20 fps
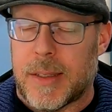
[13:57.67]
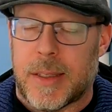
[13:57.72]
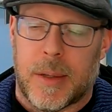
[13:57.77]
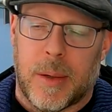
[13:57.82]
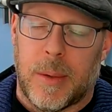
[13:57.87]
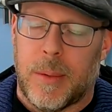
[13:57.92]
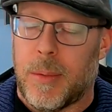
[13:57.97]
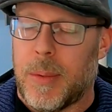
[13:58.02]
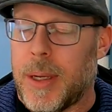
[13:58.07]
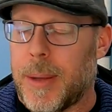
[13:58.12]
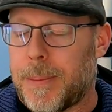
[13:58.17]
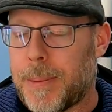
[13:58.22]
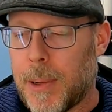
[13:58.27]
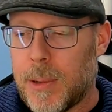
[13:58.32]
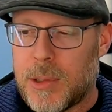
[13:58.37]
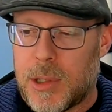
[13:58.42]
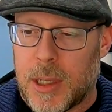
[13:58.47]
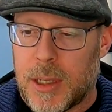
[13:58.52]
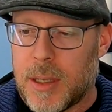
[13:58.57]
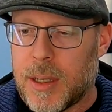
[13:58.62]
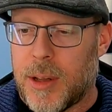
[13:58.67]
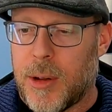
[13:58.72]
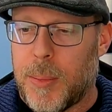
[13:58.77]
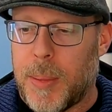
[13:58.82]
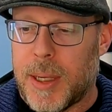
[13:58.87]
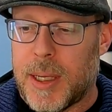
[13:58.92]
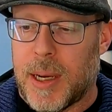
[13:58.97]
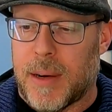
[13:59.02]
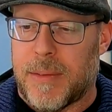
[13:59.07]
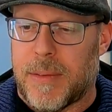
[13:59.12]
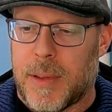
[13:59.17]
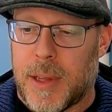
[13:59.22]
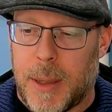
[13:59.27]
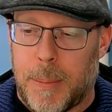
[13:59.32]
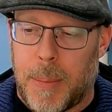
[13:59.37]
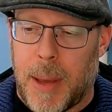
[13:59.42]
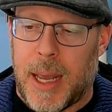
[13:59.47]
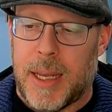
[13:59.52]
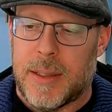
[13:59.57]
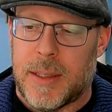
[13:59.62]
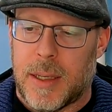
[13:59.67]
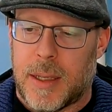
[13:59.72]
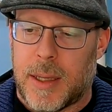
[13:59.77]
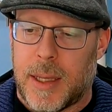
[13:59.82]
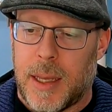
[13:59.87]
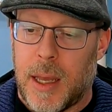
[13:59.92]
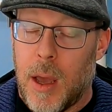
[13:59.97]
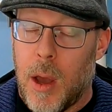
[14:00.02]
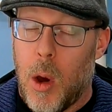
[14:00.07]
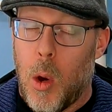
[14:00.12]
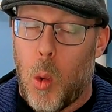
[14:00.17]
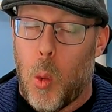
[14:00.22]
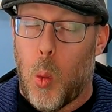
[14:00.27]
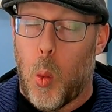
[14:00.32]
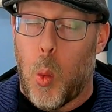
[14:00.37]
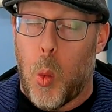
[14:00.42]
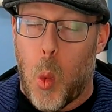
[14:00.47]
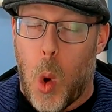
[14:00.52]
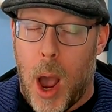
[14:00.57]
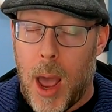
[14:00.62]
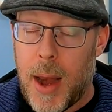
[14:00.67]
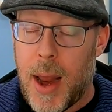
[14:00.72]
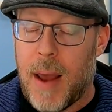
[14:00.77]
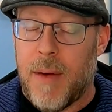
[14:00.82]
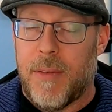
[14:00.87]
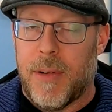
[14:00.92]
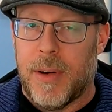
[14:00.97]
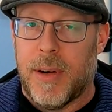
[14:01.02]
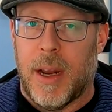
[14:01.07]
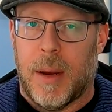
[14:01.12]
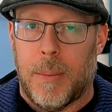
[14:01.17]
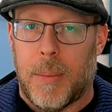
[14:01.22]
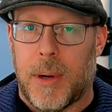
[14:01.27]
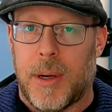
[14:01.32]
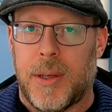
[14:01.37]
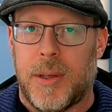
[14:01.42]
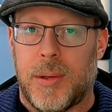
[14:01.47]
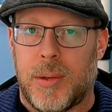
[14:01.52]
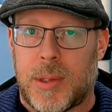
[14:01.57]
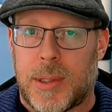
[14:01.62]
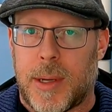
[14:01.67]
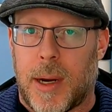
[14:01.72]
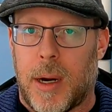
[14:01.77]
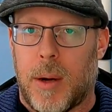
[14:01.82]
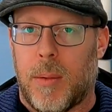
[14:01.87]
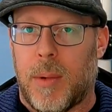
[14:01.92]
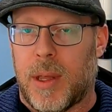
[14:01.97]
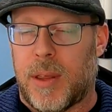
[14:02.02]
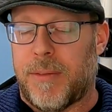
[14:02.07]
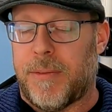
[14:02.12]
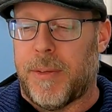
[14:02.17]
So we approach it a little bit differently. Basically, whatever number you start with